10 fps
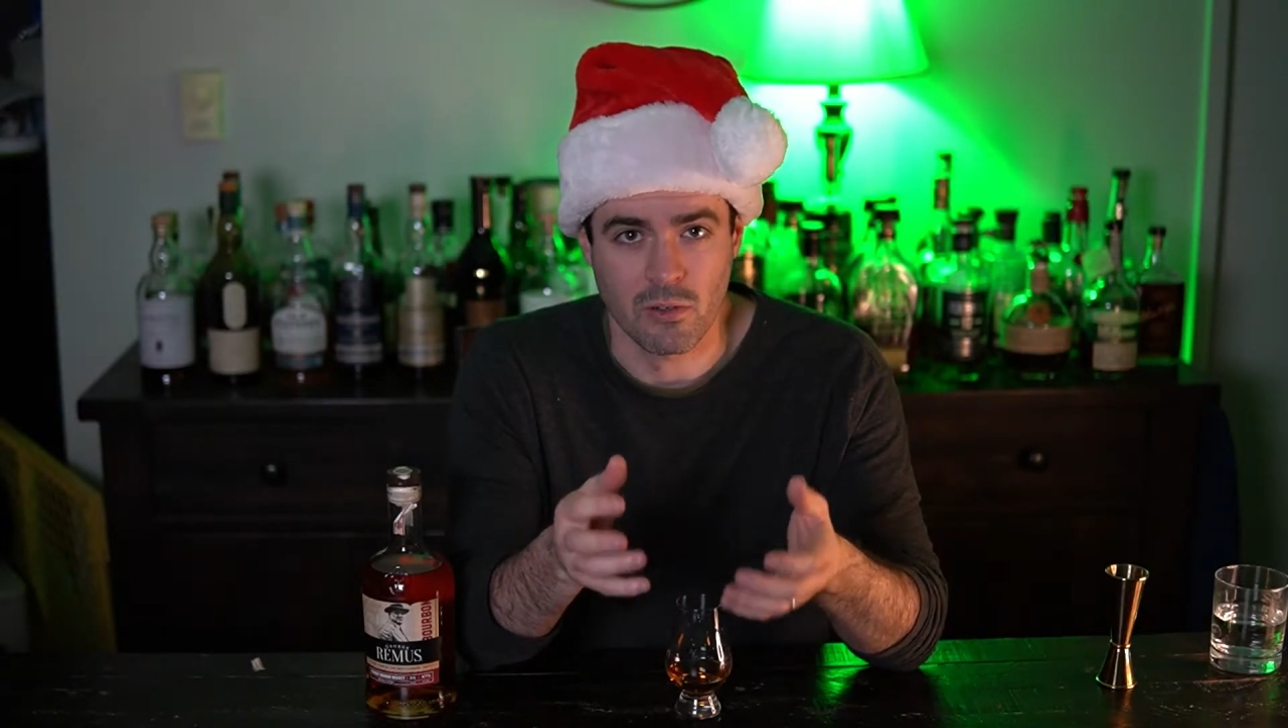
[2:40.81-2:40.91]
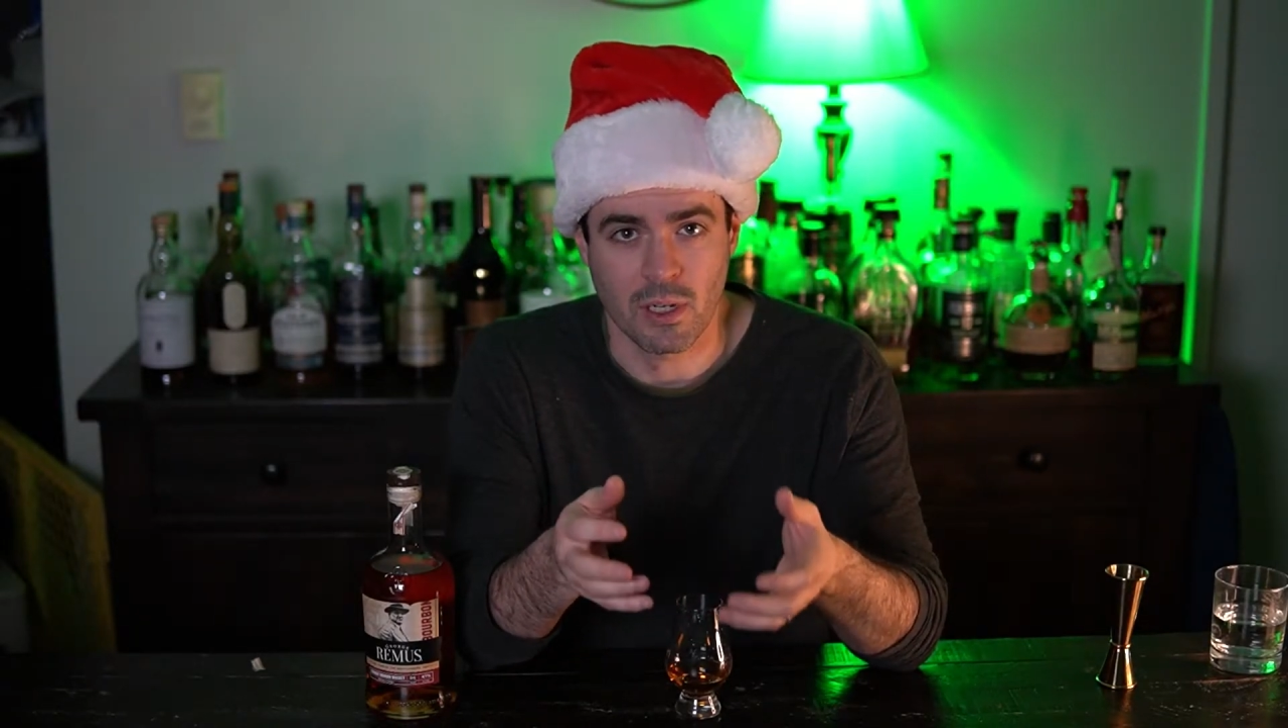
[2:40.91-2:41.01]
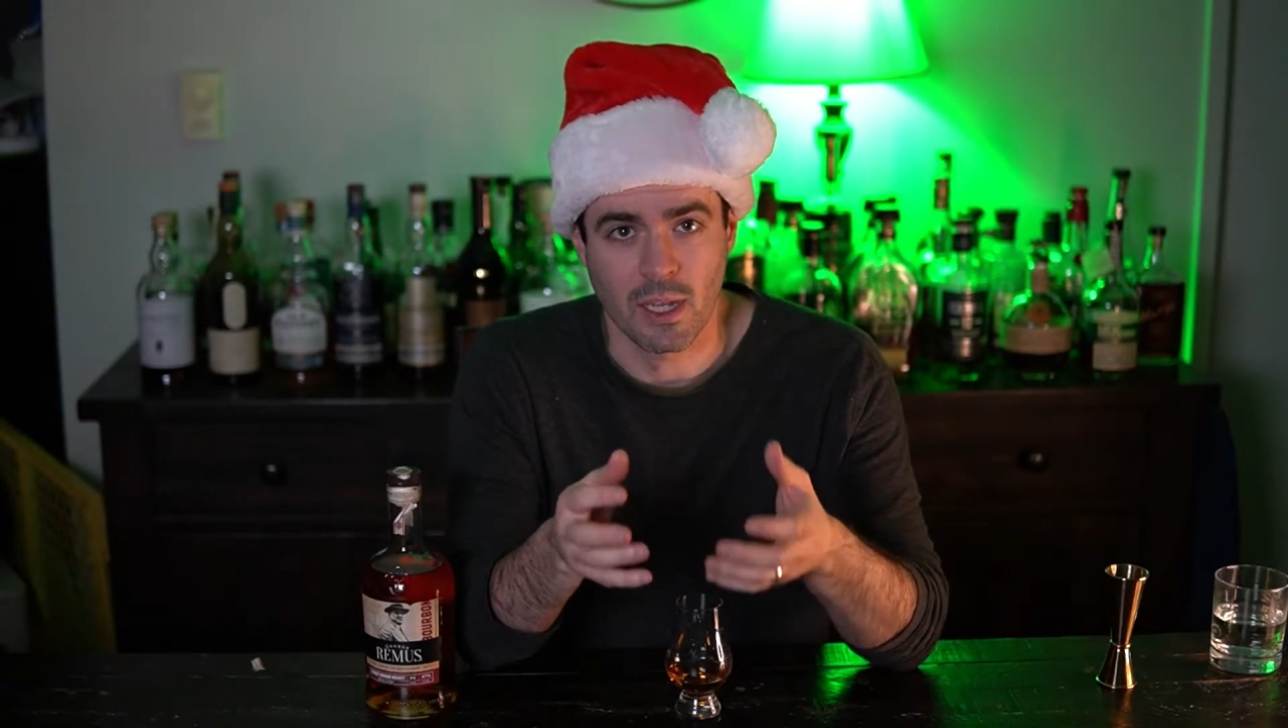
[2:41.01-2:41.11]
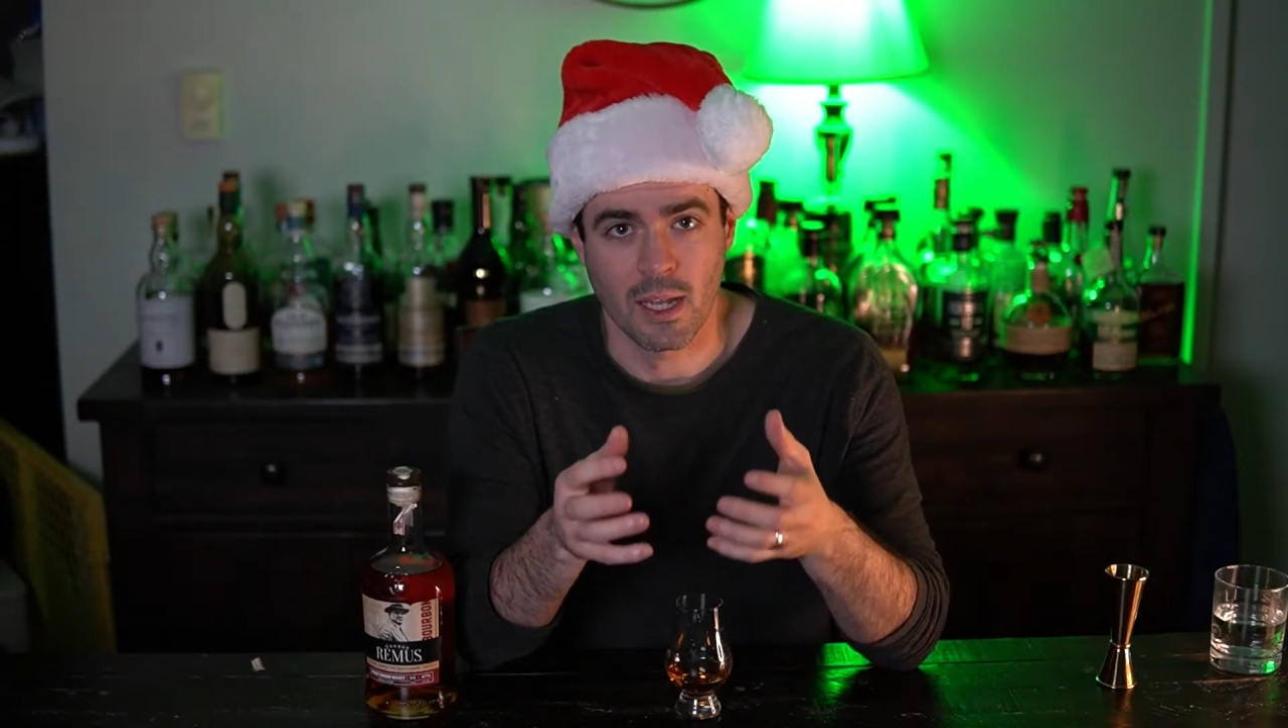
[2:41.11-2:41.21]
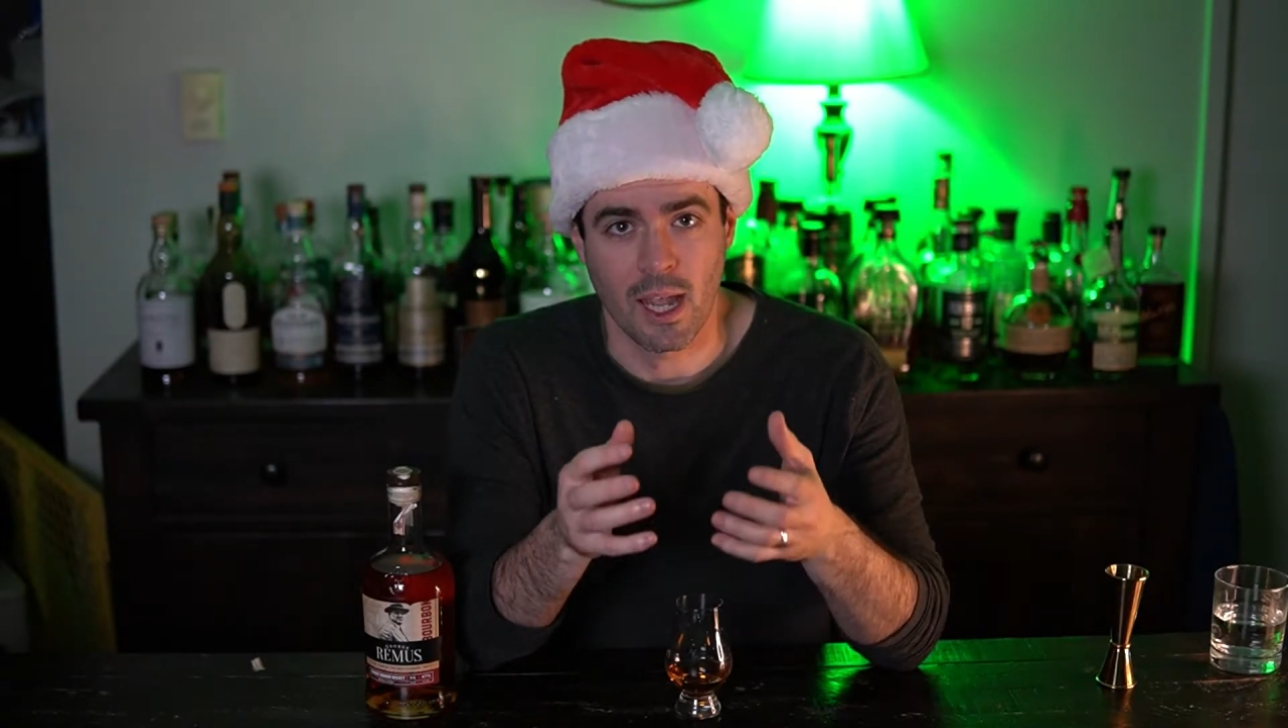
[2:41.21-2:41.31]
drinking